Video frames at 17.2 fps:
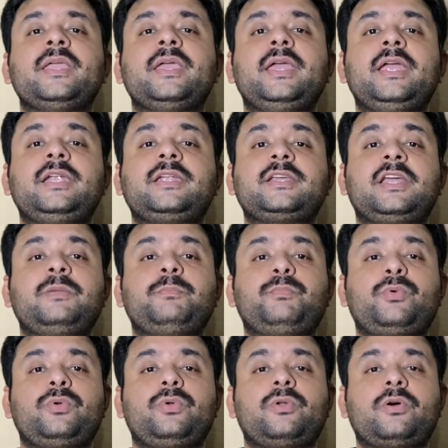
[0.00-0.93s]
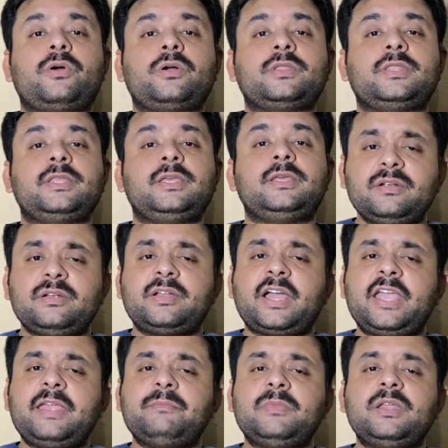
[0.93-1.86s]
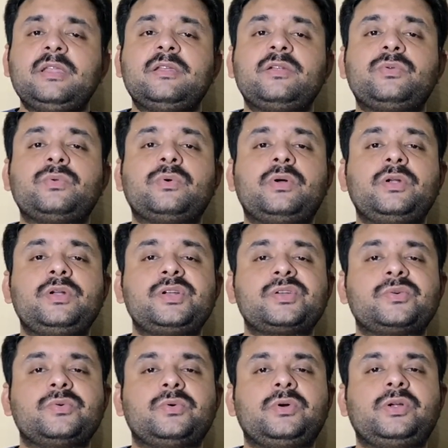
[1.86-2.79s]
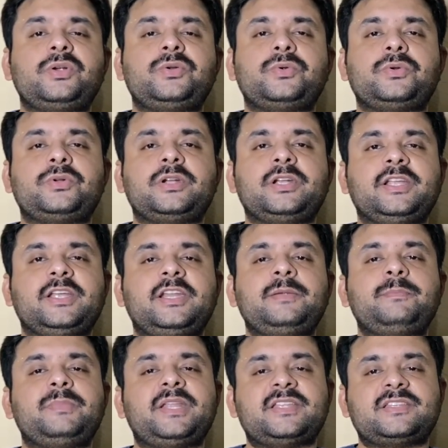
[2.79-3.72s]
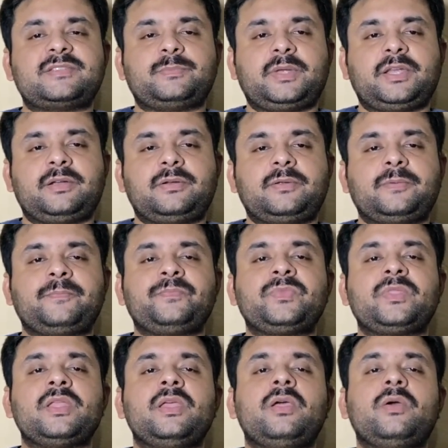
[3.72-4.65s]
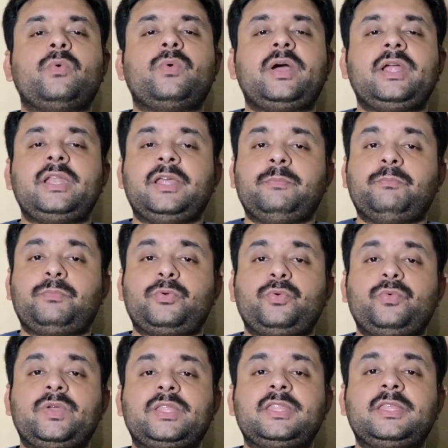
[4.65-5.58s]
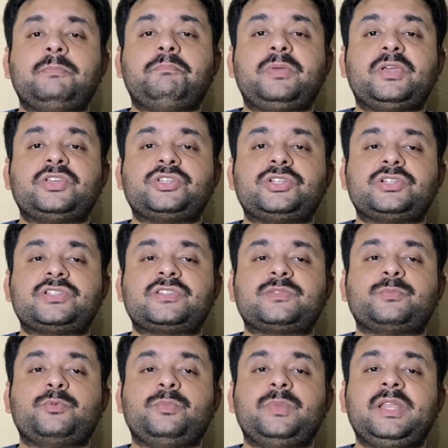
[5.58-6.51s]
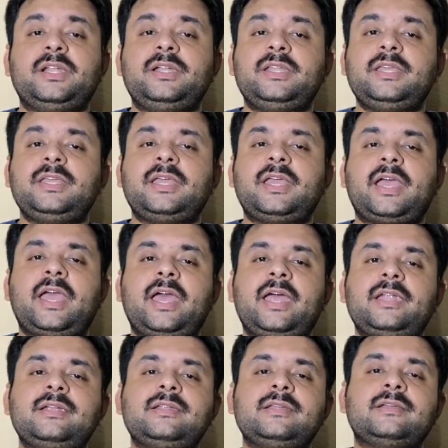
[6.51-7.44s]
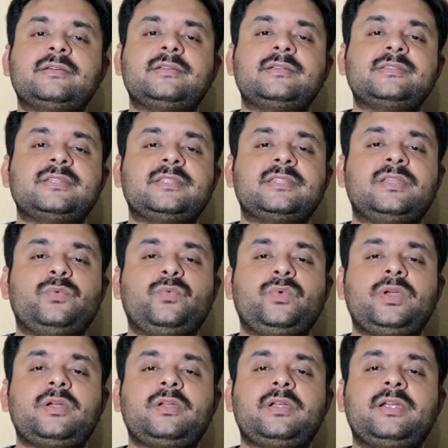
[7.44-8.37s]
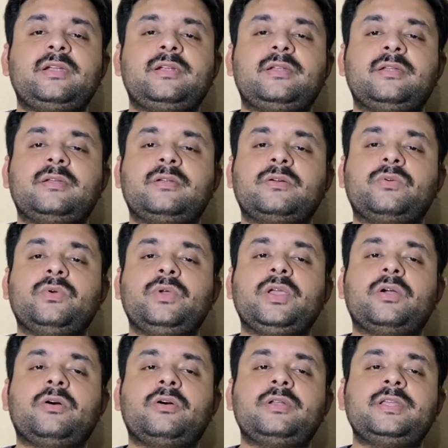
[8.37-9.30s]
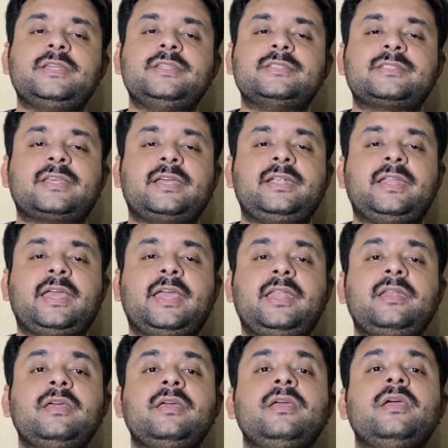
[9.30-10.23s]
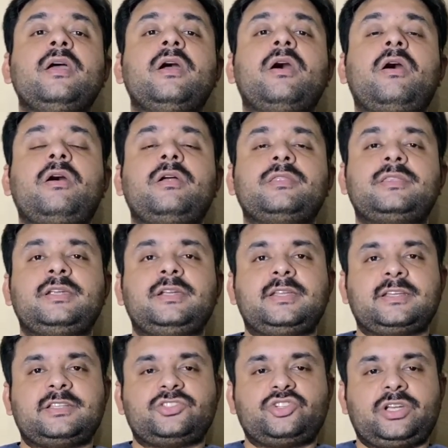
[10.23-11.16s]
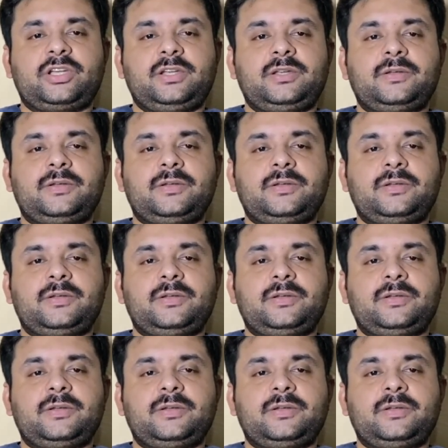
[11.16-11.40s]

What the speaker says: it can prolong the time needed to undergo a total knee replacement while improving the patient's mobility and decreasing the wear and tear going on inside an orthotic joint.